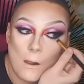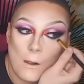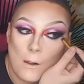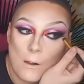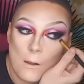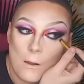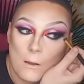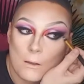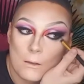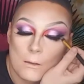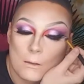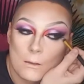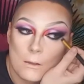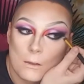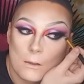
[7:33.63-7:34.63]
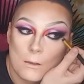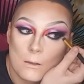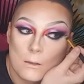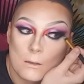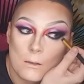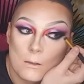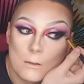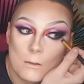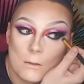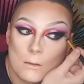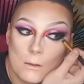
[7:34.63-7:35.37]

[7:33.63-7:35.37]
[no speech]